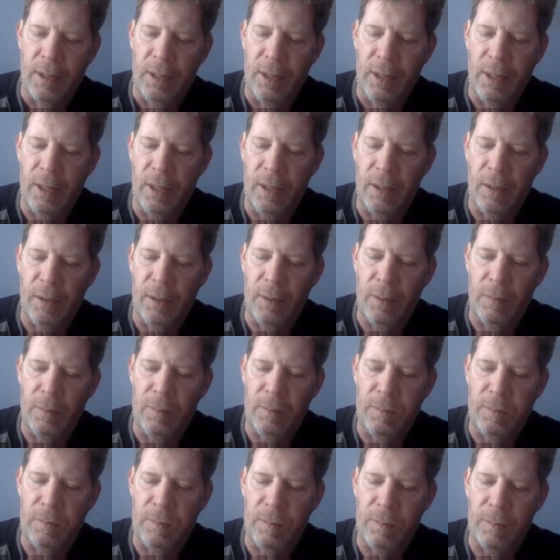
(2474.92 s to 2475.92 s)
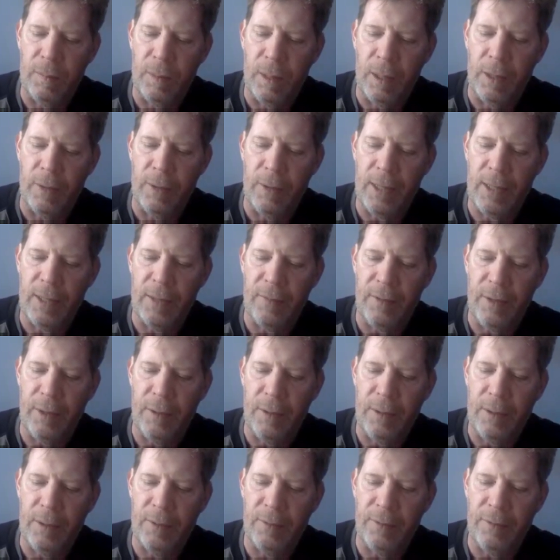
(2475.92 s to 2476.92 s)
you know, aggressive
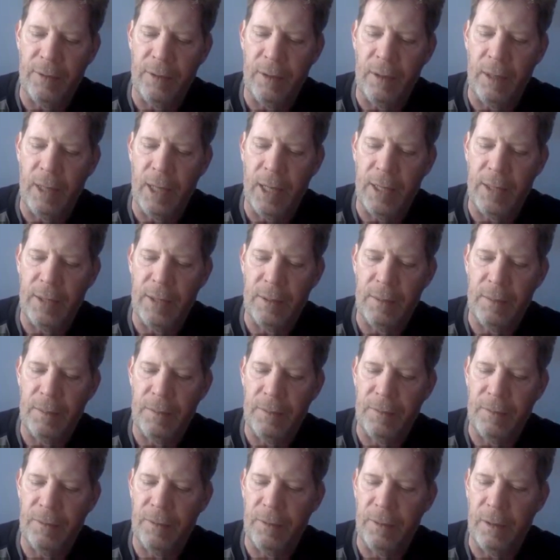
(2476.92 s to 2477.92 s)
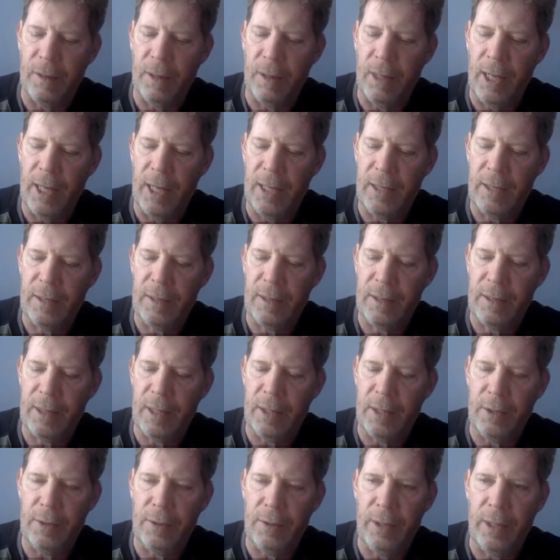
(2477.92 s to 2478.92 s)
use of fertilizer for the last
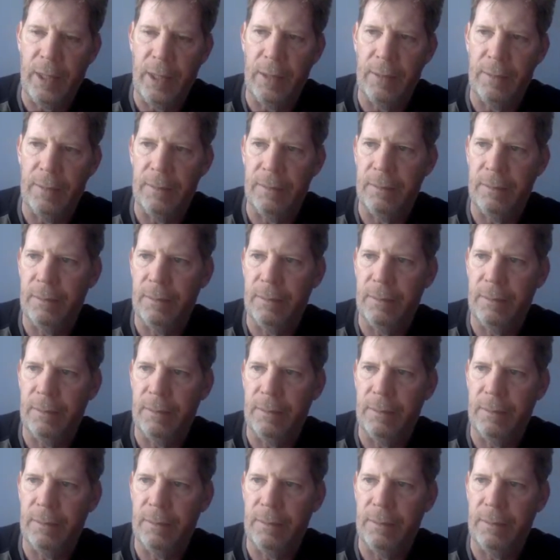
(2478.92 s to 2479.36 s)
century and